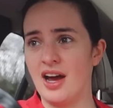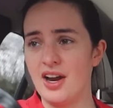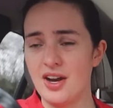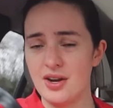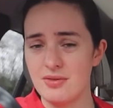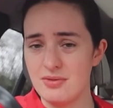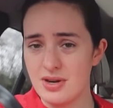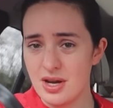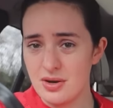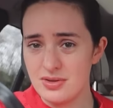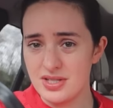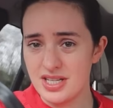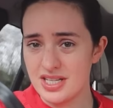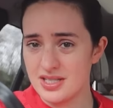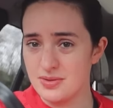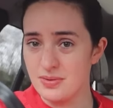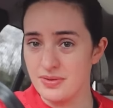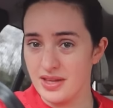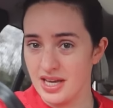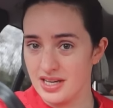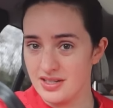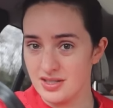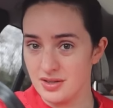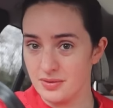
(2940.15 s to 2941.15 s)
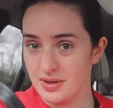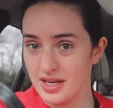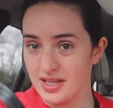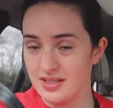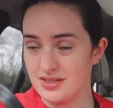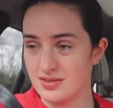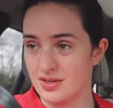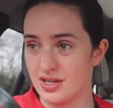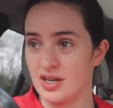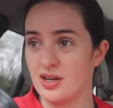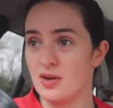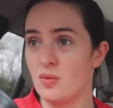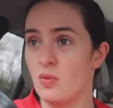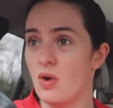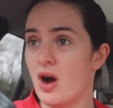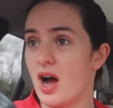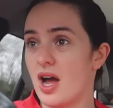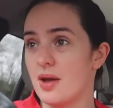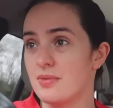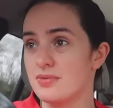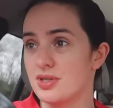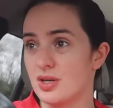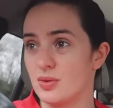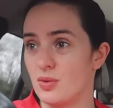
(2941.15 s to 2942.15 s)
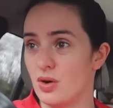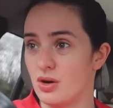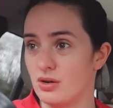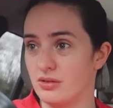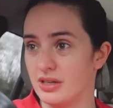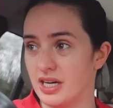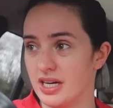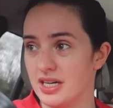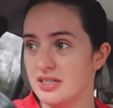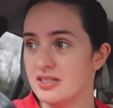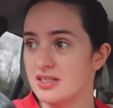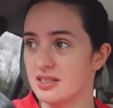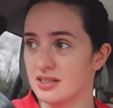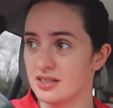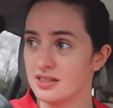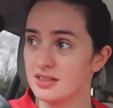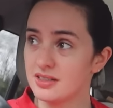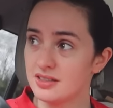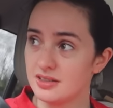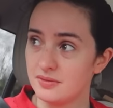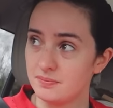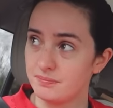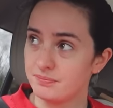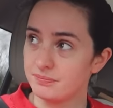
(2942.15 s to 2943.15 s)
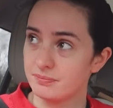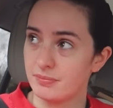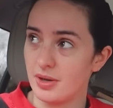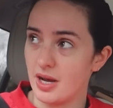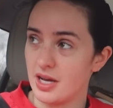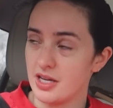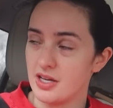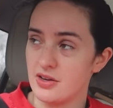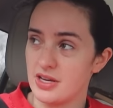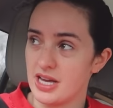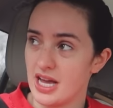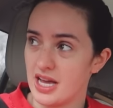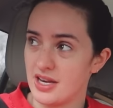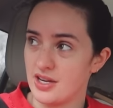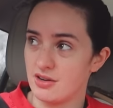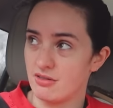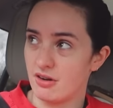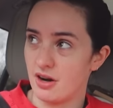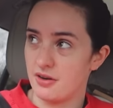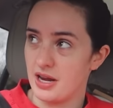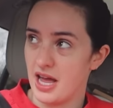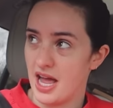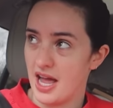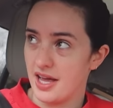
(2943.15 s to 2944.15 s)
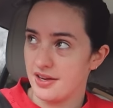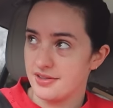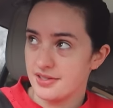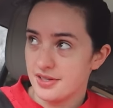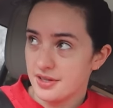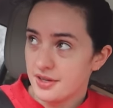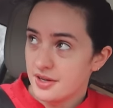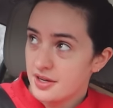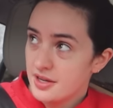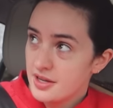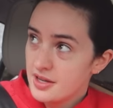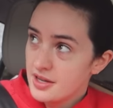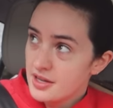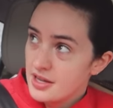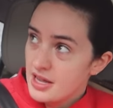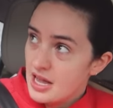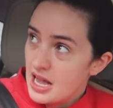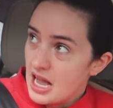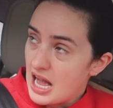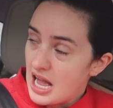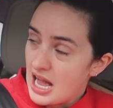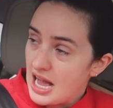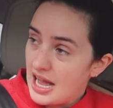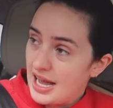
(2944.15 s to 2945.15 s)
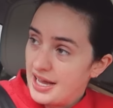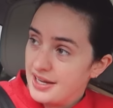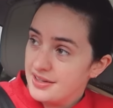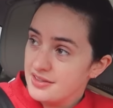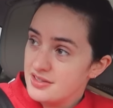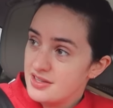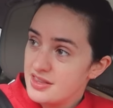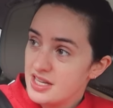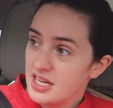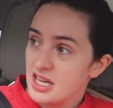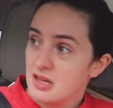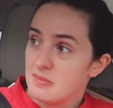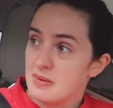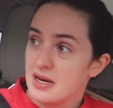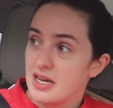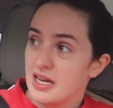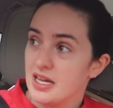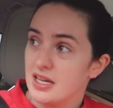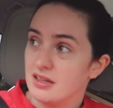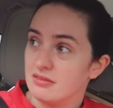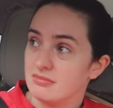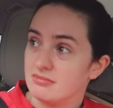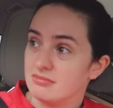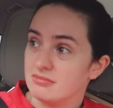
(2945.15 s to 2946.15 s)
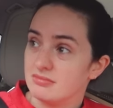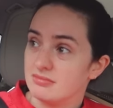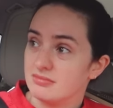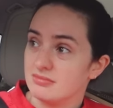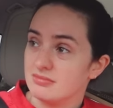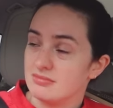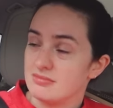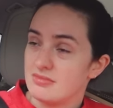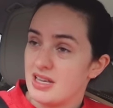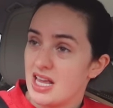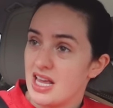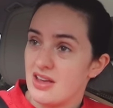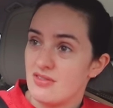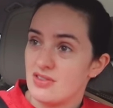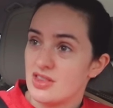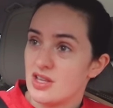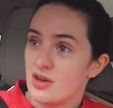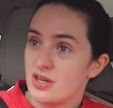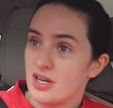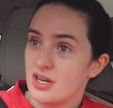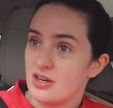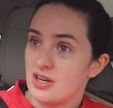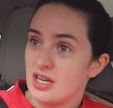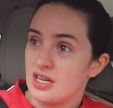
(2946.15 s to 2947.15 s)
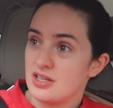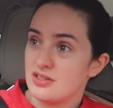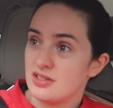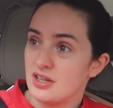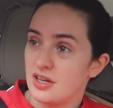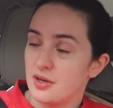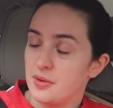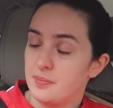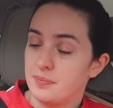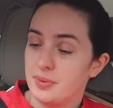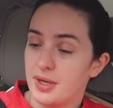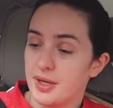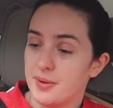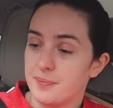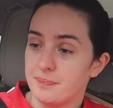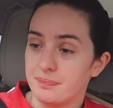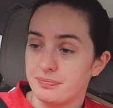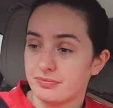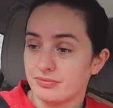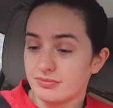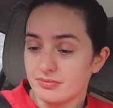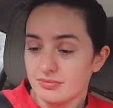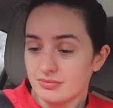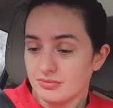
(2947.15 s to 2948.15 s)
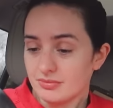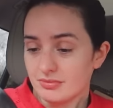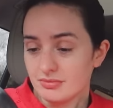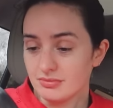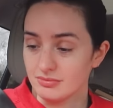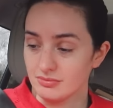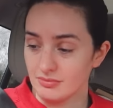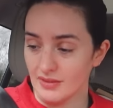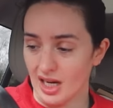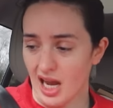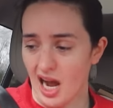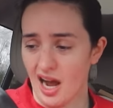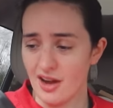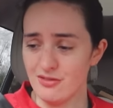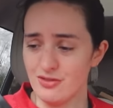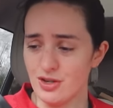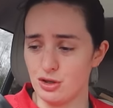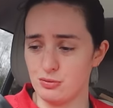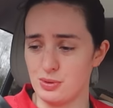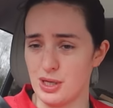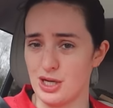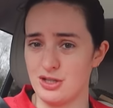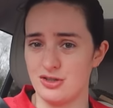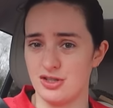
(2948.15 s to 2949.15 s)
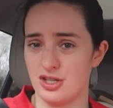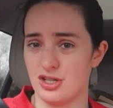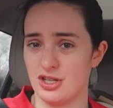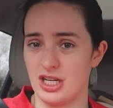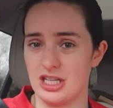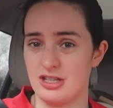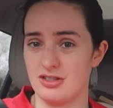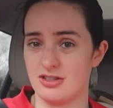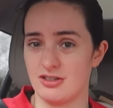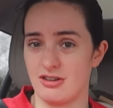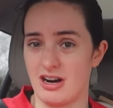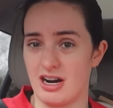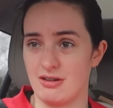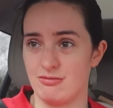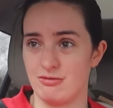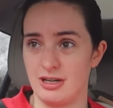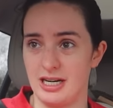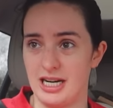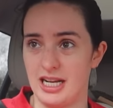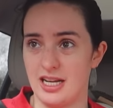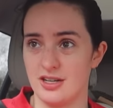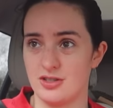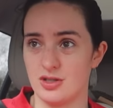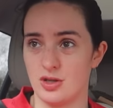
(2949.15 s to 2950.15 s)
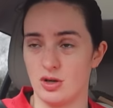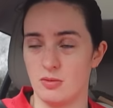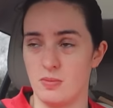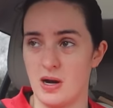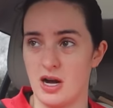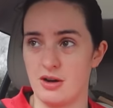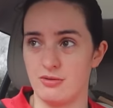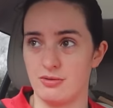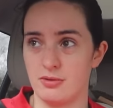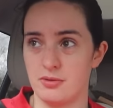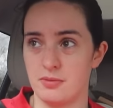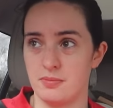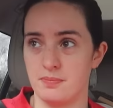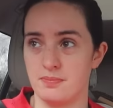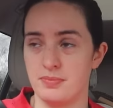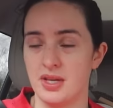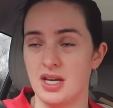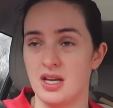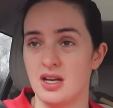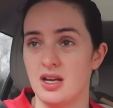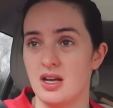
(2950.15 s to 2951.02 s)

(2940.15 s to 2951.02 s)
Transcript: I don't notice when they do it, so I don't know why I'm so worried. But you get in your own head and think about it, even though I don't need to. But I've not posted on Instagram really at all, apart from